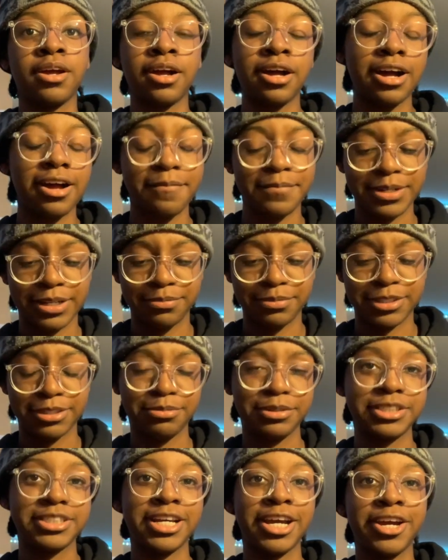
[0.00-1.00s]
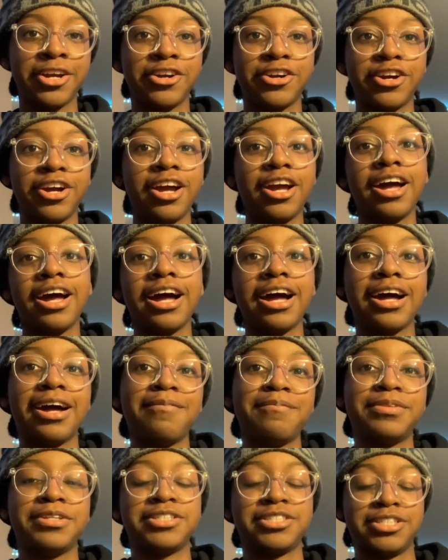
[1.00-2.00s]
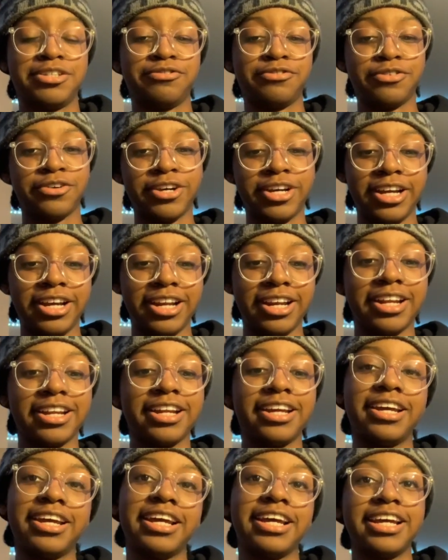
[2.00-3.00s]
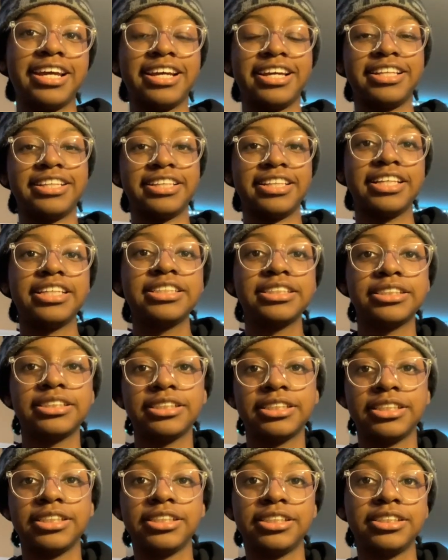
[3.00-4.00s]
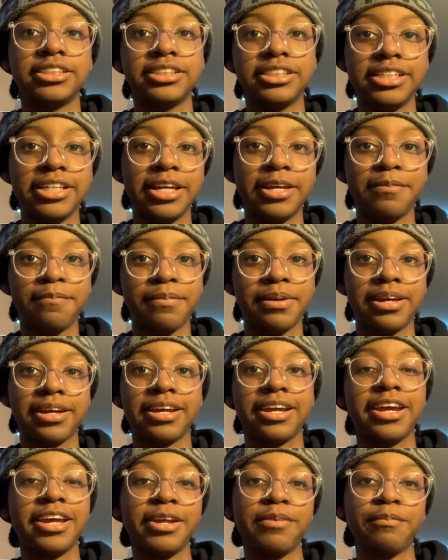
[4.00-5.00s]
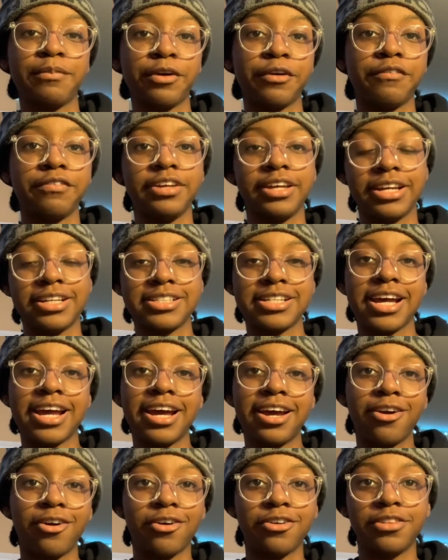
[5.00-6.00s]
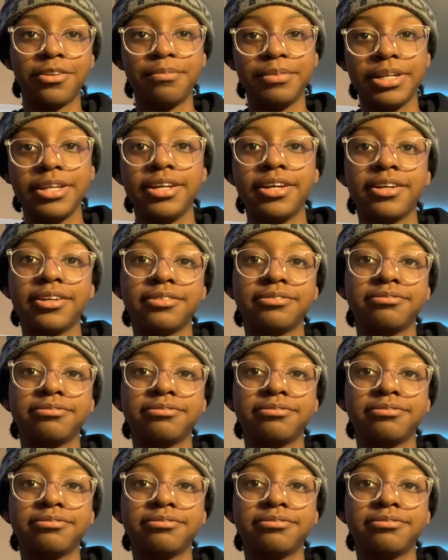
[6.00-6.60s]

Hi, my name is Mitch Hayer. I'm in 10th grade, and this is the impact Eddie Murphy has had on the media.